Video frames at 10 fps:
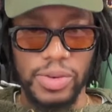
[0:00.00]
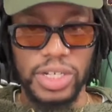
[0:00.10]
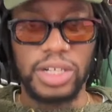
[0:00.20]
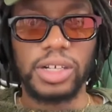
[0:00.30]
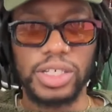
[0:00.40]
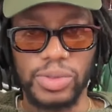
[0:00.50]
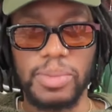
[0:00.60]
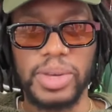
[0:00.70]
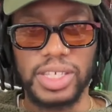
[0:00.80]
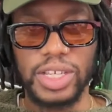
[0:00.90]
there was a clause
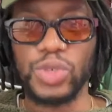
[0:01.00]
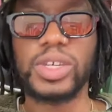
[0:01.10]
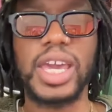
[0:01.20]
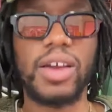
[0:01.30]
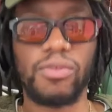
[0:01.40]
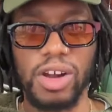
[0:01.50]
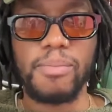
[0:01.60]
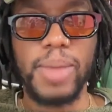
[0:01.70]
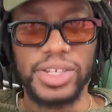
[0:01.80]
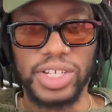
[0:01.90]
where they said, you can't
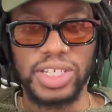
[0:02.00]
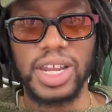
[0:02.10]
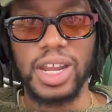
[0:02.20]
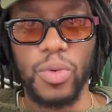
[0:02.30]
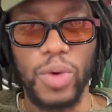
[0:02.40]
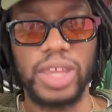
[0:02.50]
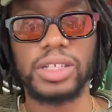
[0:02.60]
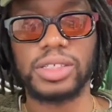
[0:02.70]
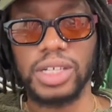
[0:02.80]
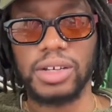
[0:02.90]
run Manchester United the way
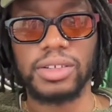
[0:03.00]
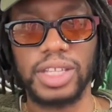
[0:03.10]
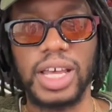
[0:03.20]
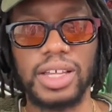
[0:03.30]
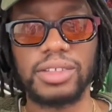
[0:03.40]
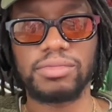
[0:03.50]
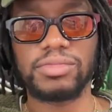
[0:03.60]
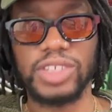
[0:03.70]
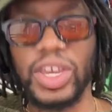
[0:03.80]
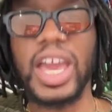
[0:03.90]
that
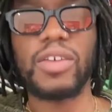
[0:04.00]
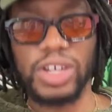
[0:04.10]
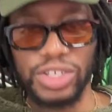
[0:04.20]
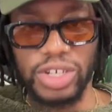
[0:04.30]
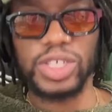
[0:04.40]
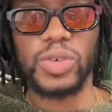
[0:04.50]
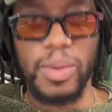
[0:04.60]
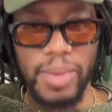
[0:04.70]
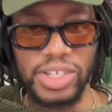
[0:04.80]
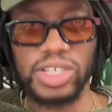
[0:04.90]
you can't run Chelsea the
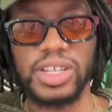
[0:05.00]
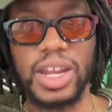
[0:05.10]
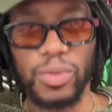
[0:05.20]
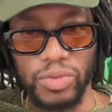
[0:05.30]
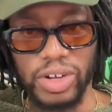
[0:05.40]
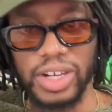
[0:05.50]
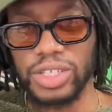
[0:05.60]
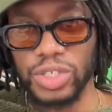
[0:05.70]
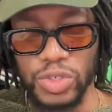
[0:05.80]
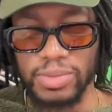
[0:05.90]
way Manchester United will run,
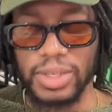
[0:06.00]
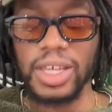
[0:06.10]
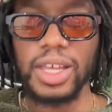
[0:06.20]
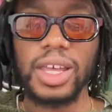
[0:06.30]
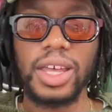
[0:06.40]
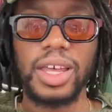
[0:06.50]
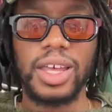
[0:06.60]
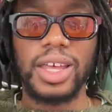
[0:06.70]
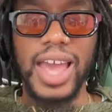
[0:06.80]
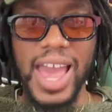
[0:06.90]
excuse me.
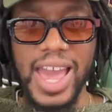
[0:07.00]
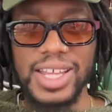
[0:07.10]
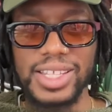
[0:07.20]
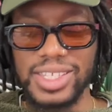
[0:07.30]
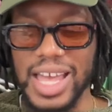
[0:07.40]
And